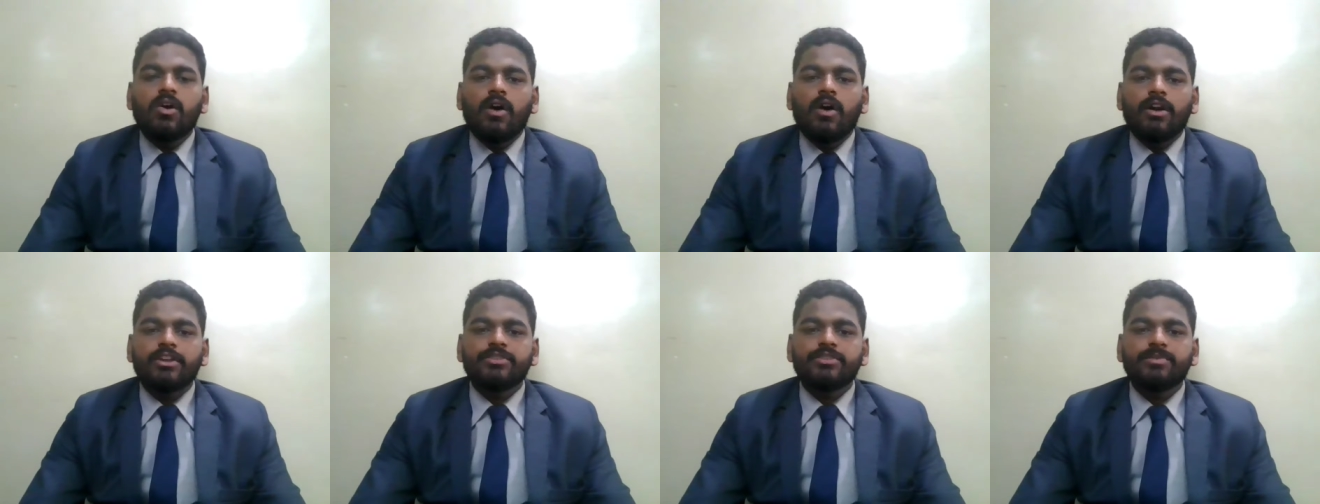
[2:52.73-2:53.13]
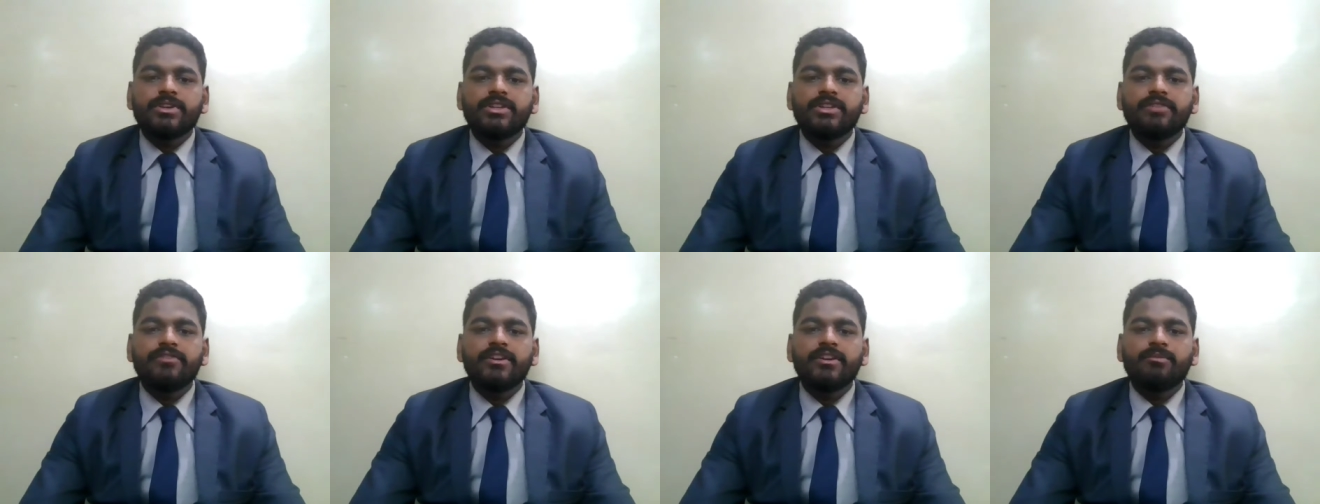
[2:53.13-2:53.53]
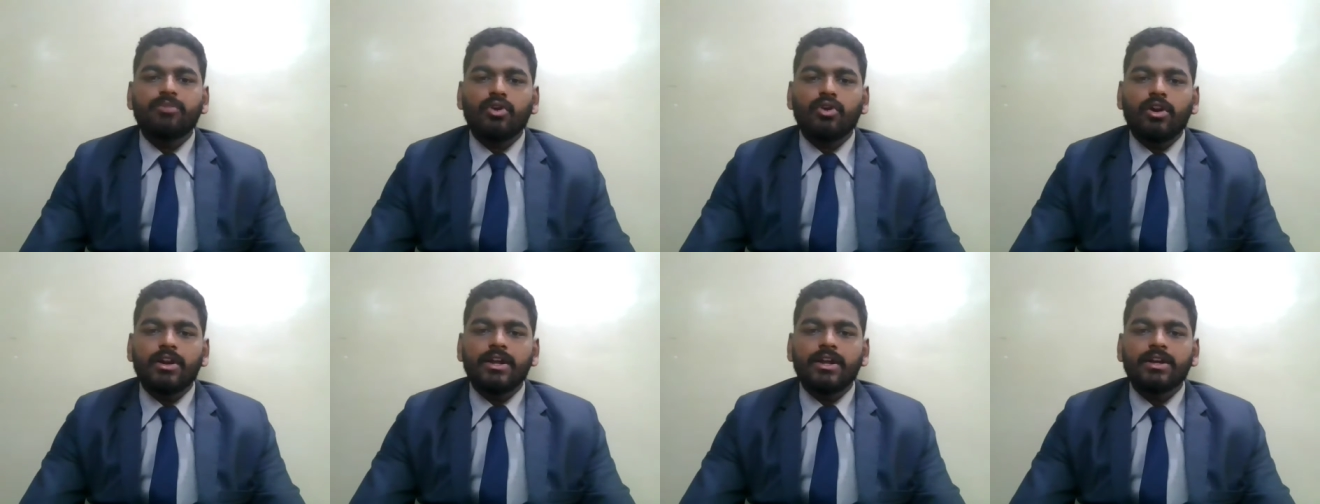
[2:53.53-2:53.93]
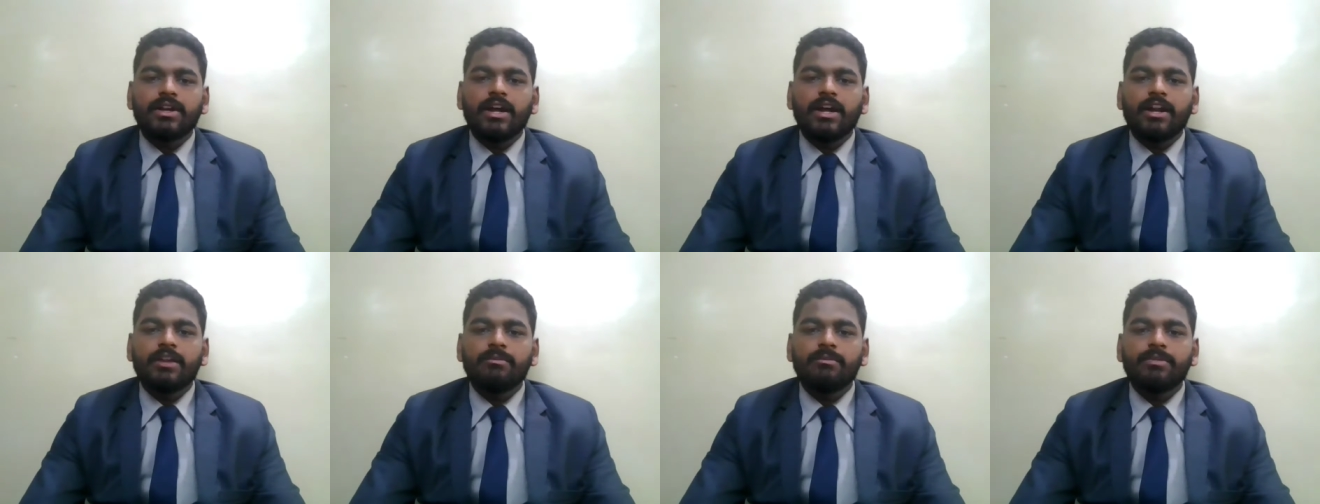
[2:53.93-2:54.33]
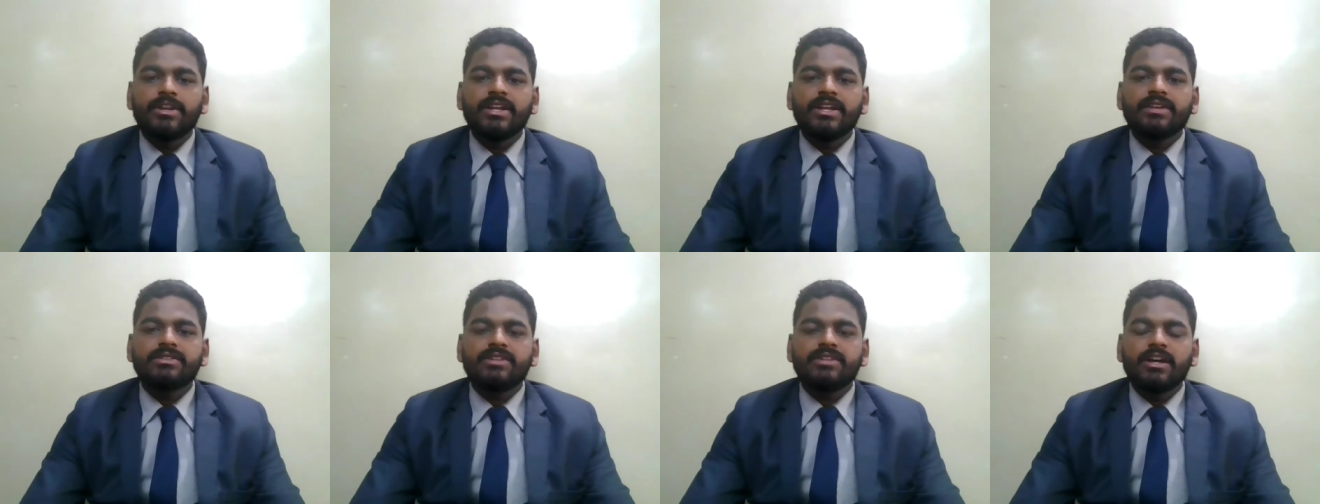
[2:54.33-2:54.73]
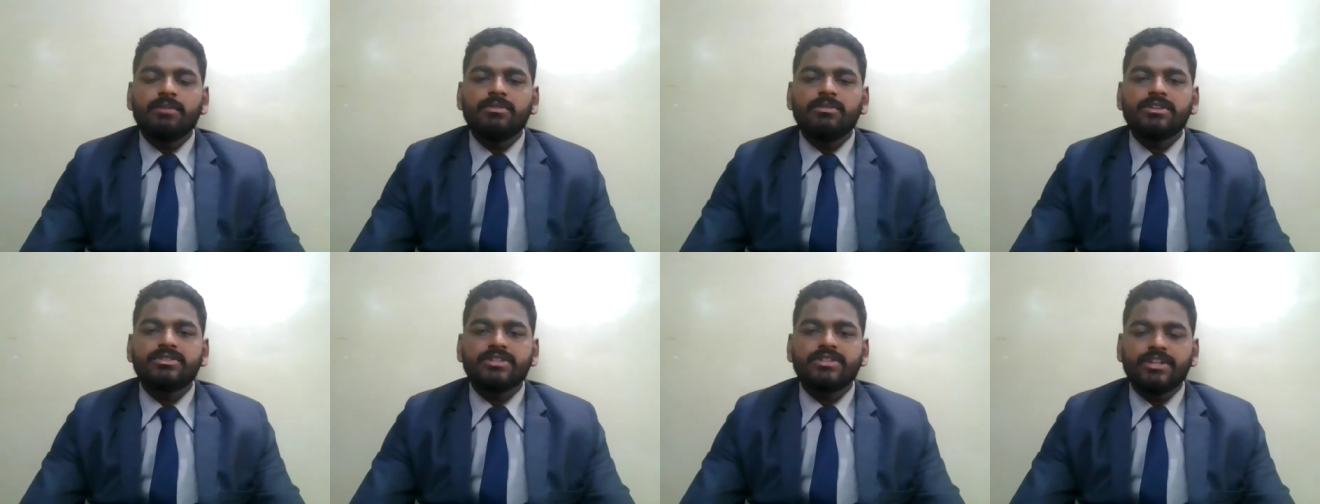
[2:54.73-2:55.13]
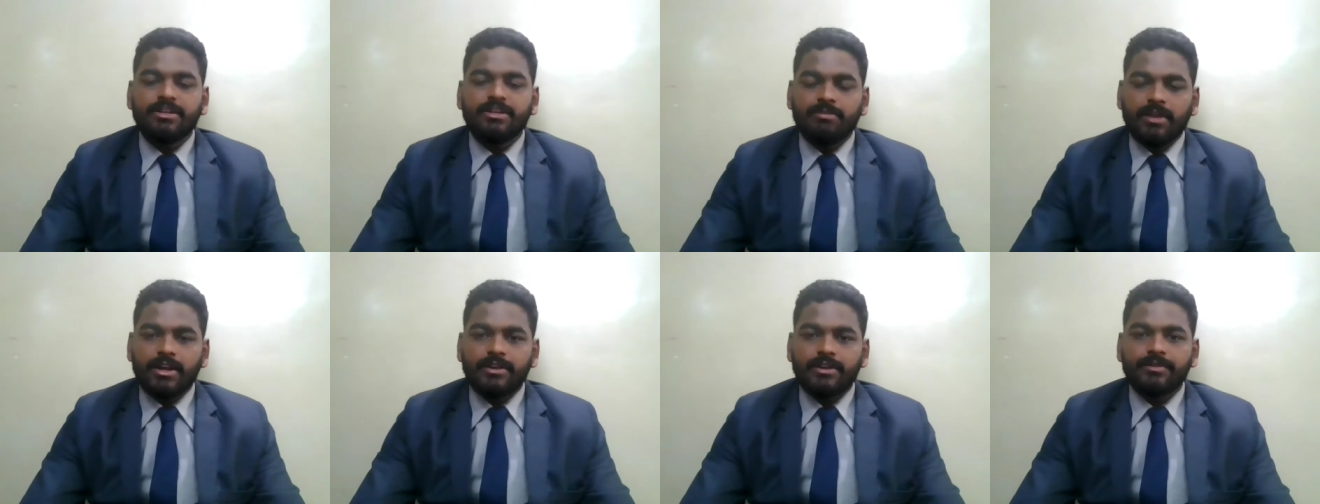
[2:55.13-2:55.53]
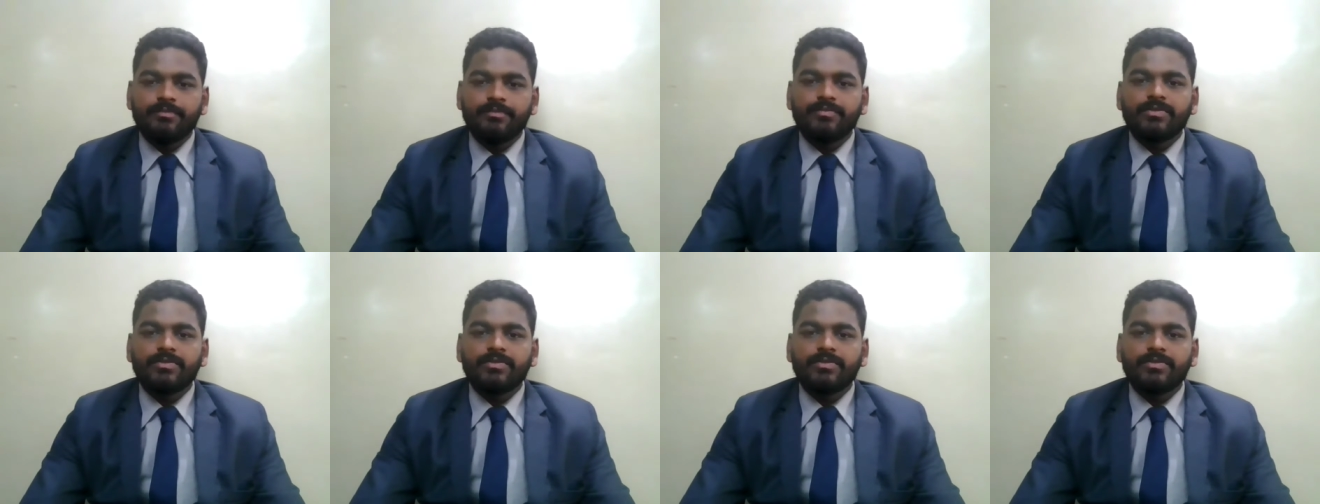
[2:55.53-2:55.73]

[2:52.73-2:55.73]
on a specific product and a pre-established demand.